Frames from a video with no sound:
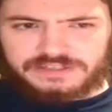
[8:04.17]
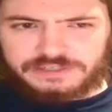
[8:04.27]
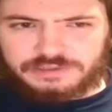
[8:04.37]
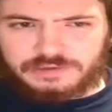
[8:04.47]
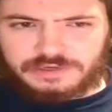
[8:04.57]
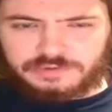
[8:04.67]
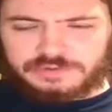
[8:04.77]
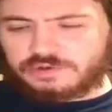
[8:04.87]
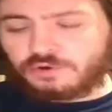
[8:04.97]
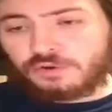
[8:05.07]
year where it
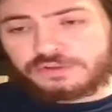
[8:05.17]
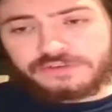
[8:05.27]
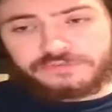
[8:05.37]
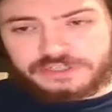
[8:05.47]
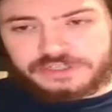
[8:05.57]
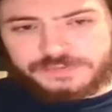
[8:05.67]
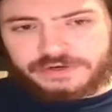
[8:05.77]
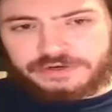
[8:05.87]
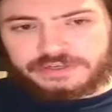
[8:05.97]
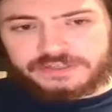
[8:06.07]
was a whole different
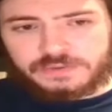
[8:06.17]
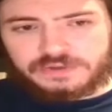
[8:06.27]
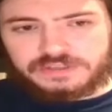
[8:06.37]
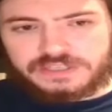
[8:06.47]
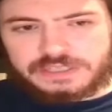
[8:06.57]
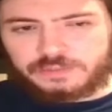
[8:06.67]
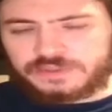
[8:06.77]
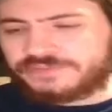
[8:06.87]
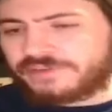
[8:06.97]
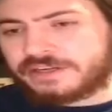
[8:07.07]
experience where this team
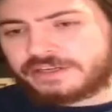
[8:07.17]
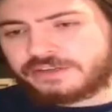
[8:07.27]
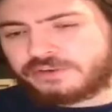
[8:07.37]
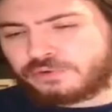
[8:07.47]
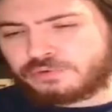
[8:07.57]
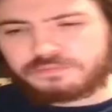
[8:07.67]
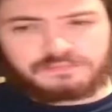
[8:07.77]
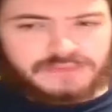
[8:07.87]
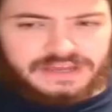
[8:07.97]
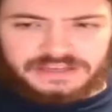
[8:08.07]
was fighting to
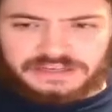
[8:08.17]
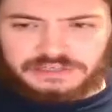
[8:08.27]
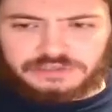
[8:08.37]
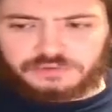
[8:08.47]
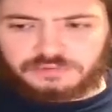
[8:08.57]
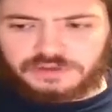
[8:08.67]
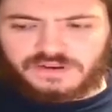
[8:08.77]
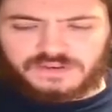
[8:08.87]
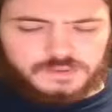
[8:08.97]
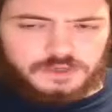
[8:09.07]
make it into a
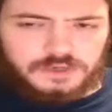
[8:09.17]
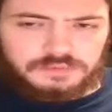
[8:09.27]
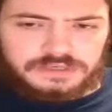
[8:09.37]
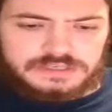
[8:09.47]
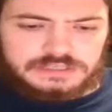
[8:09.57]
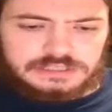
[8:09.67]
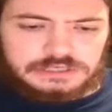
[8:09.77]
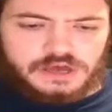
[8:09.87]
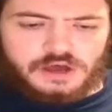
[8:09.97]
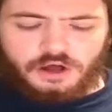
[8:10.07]
playoff spot
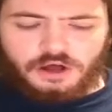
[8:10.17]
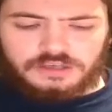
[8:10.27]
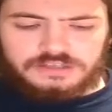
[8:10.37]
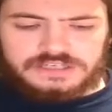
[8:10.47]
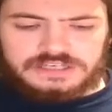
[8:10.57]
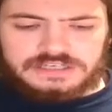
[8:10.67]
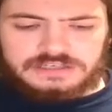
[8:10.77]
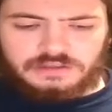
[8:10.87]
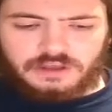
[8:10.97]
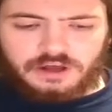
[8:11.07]
basically all
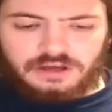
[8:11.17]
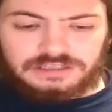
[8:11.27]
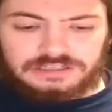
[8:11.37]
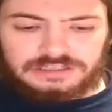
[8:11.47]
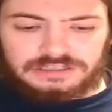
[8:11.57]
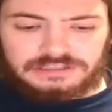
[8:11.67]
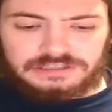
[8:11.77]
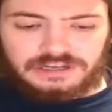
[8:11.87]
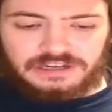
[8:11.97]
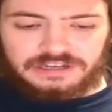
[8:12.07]
season long.
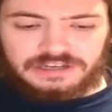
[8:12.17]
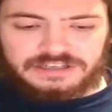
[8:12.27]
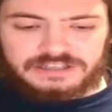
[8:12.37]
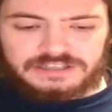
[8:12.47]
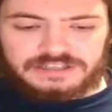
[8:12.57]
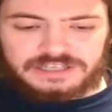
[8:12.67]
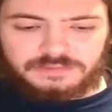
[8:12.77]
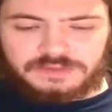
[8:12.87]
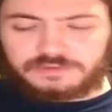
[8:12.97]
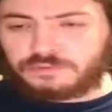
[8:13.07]
I guess
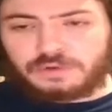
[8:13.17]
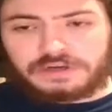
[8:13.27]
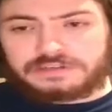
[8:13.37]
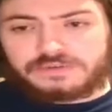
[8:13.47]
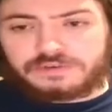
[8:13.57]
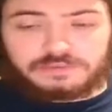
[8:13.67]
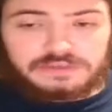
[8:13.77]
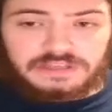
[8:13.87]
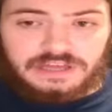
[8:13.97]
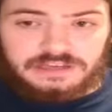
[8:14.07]
take me through what it's really
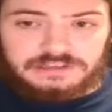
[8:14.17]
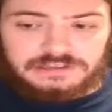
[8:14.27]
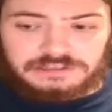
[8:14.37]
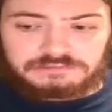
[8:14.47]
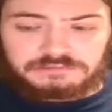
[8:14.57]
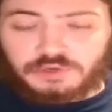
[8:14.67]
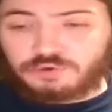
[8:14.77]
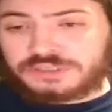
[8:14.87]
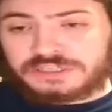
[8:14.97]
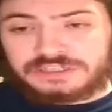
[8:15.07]
been like
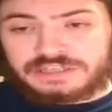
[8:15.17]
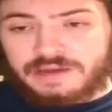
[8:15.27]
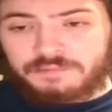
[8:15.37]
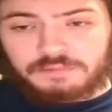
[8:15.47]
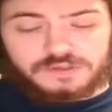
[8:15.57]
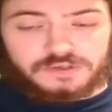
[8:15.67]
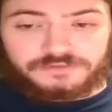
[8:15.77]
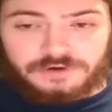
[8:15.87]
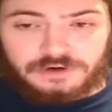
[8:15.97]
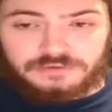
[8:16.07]
coaching in the
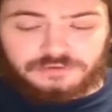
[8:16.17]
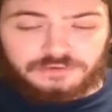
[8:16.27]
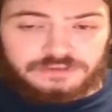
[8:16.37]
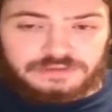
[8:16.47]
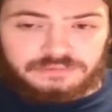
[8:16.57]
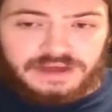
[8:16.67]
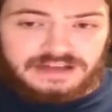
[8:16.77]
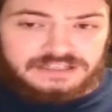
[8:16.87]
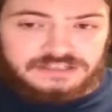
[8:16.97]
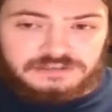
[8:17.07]
so far through the
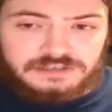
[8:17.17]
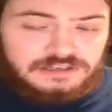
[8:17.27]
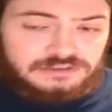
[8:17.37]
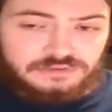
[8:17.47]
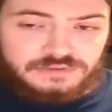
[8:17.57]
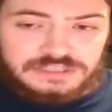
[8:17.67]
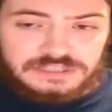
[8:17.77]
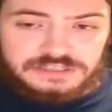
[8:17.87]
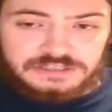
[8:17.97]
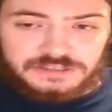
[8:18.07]
past two
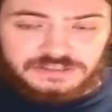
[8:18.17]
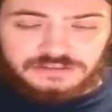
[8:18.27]
seasons.